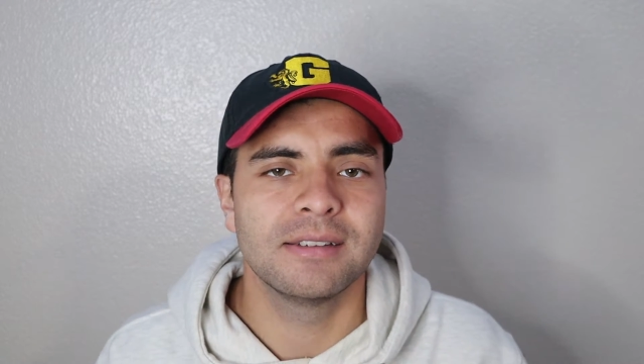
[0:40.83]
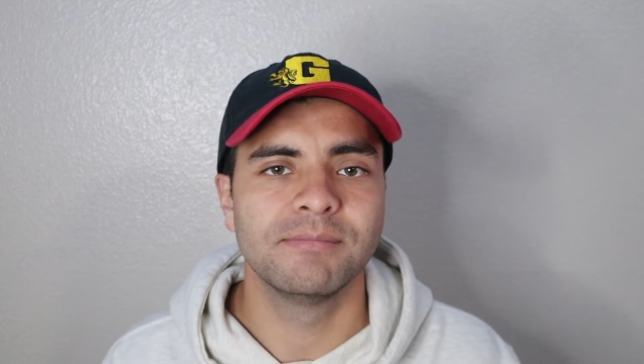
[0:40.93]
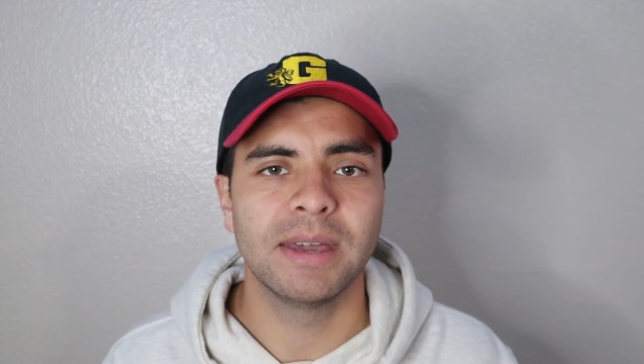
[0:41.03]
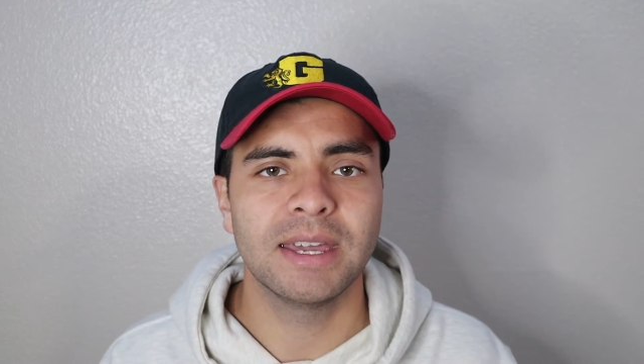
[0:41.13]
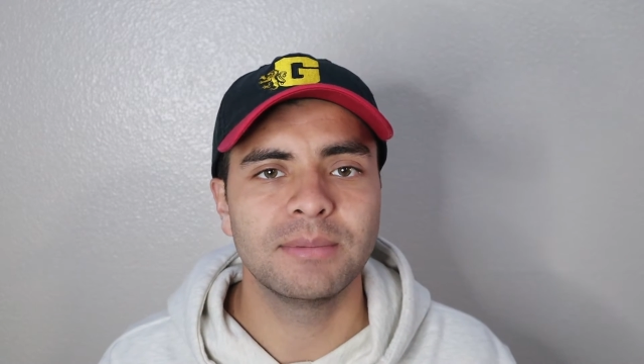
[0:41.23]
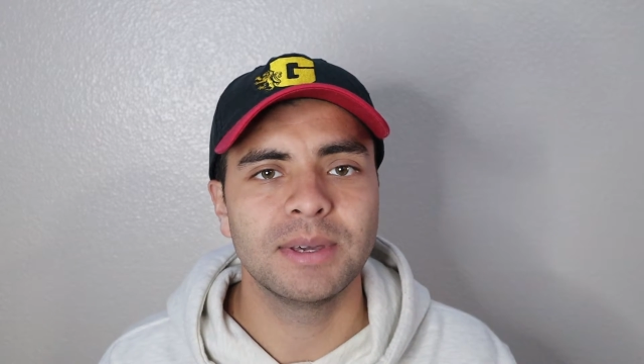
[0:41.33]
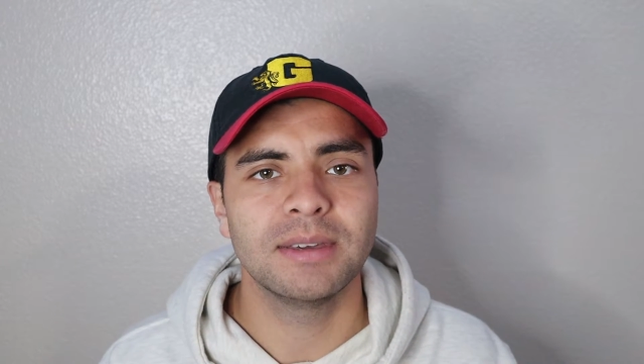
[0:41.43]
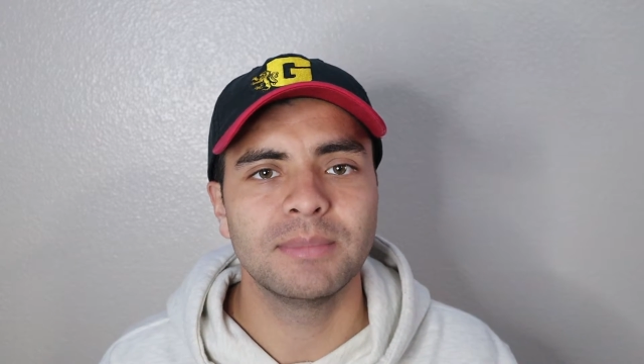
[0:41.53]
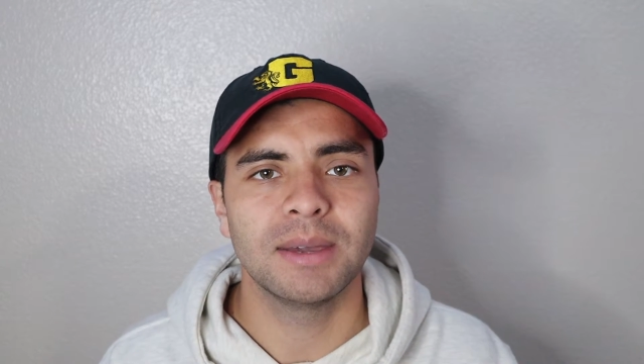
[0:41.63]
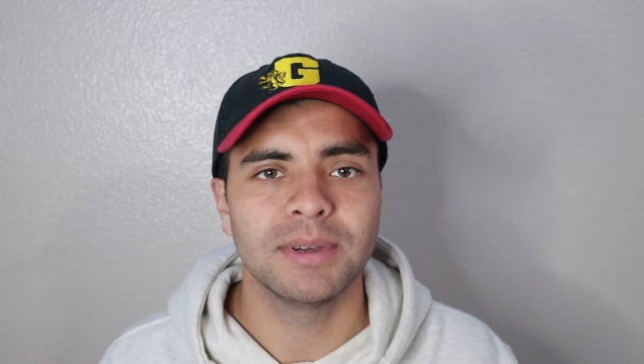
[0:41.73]

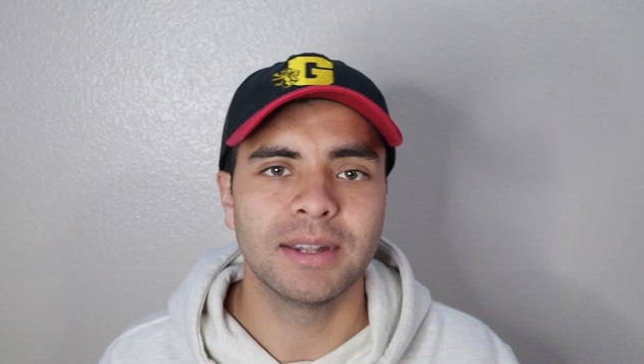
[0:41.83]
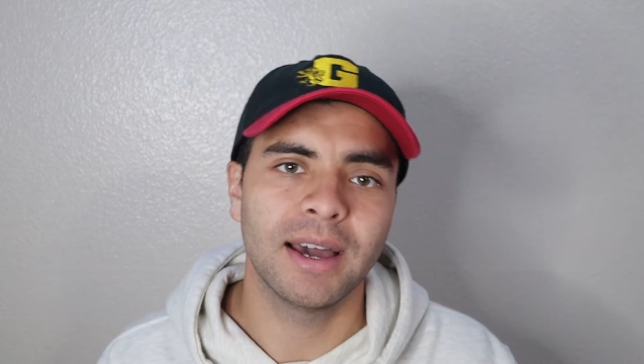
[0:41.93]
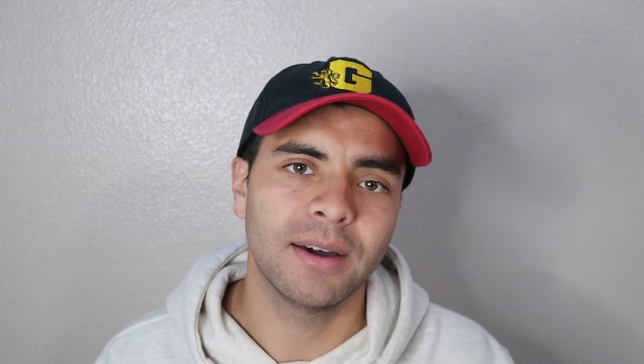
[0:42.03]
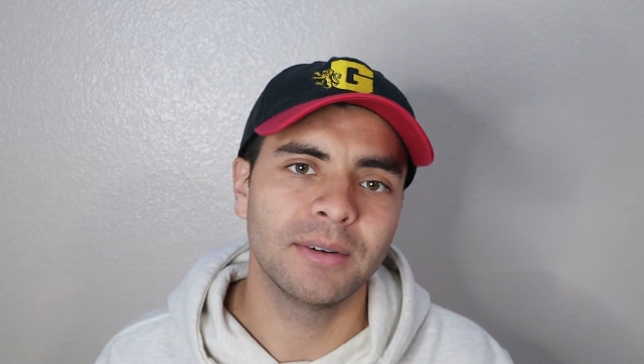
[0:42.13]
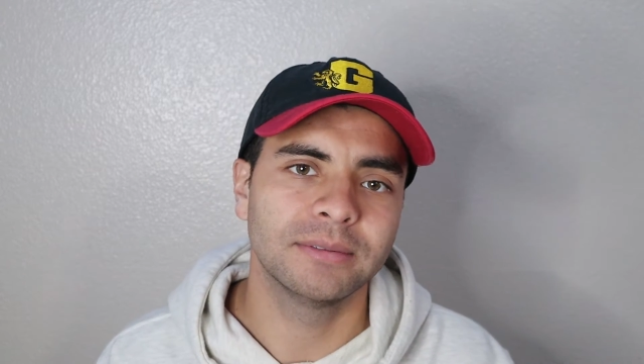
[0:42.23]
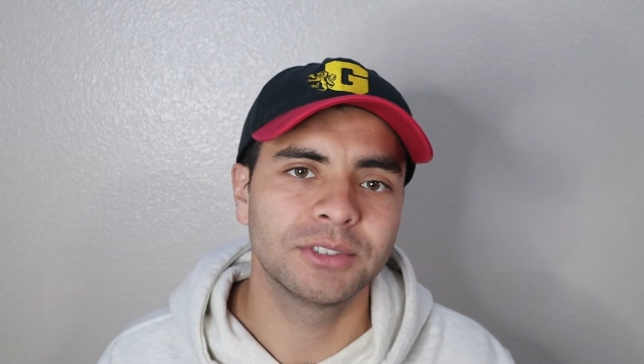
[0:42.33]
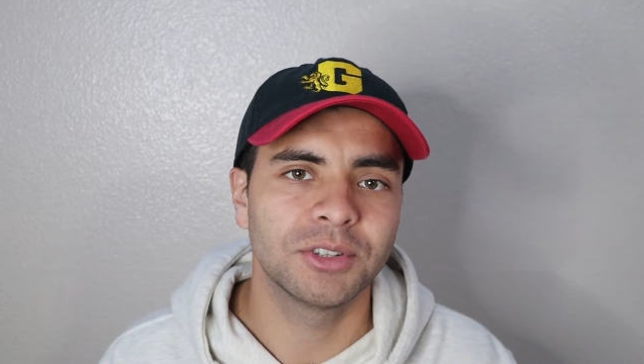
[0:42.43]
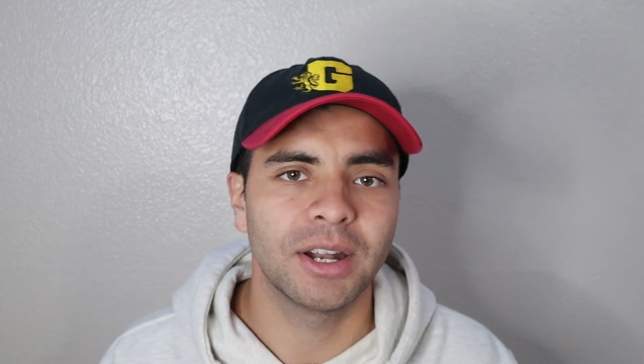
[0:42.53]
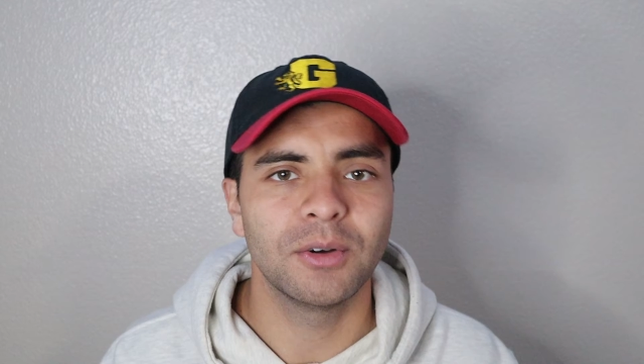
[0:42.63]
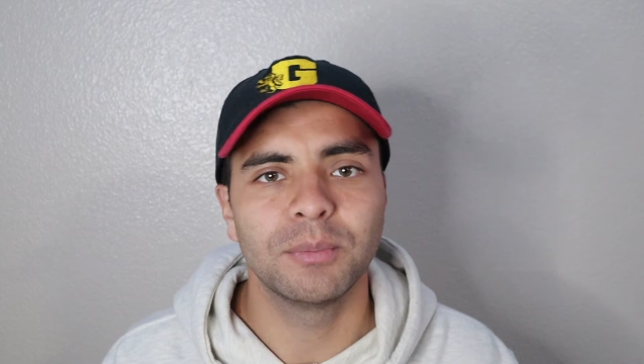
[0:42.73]
maybe, maybe not.
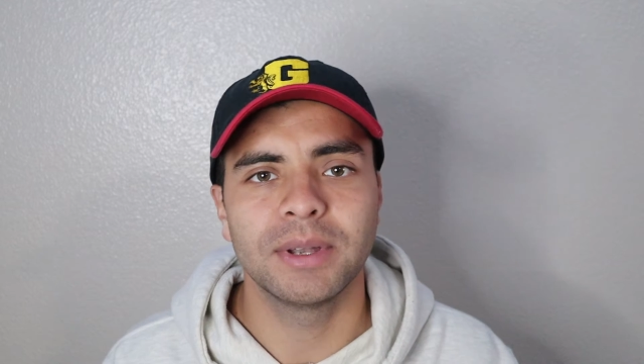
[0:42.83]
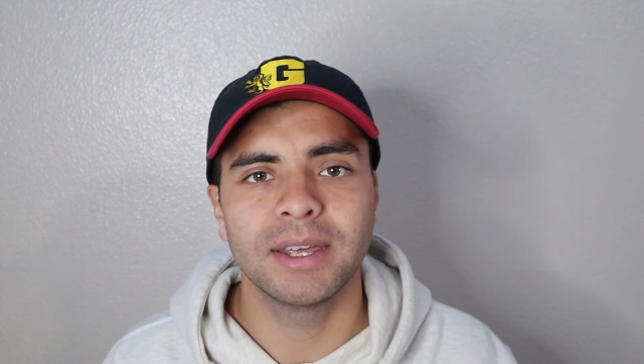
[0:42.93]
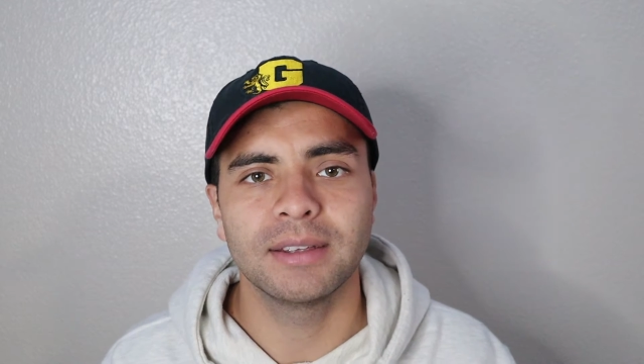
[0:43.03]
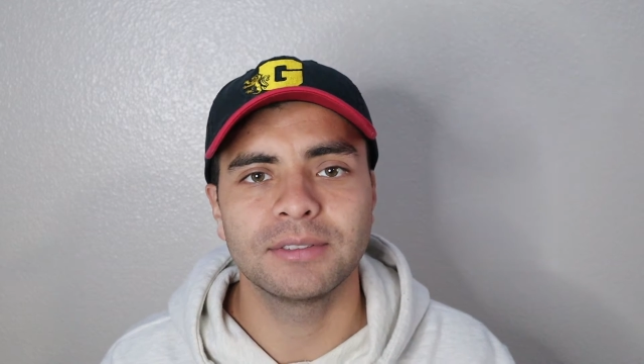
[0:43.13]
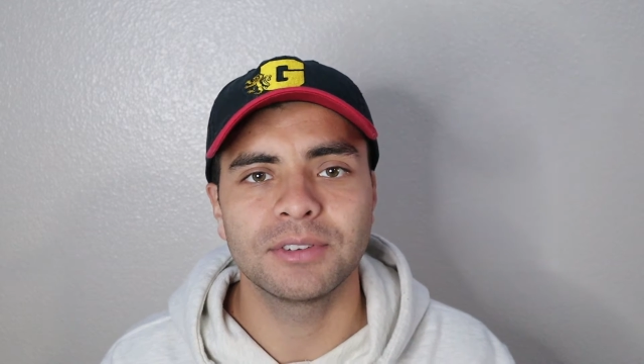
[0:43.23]
Should I open it?